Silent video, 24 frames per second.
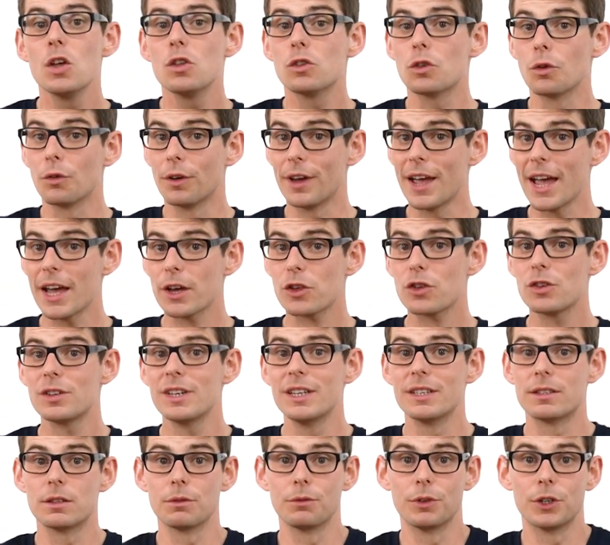The reaction
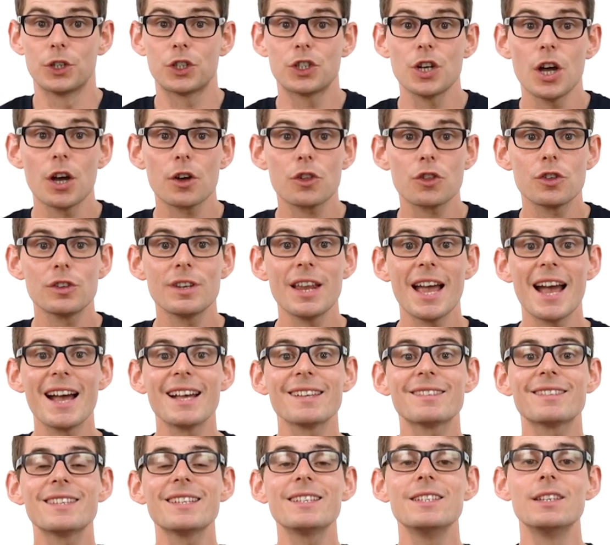is a reduction
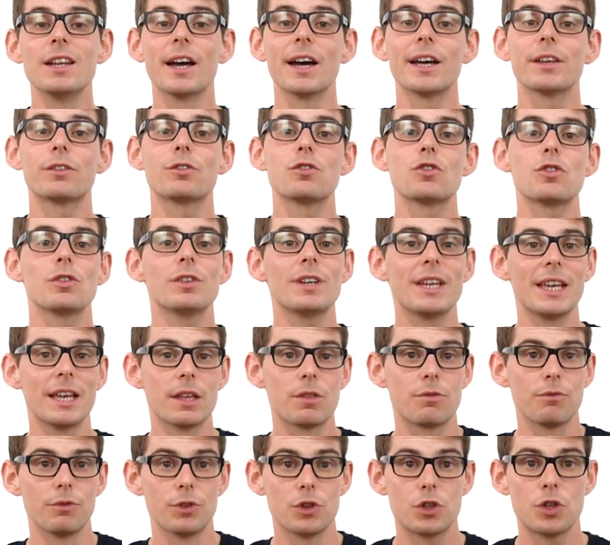as the nitrogen
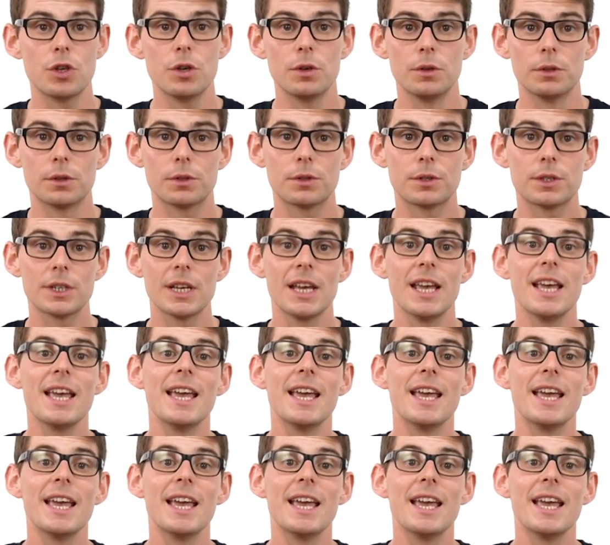is reduced,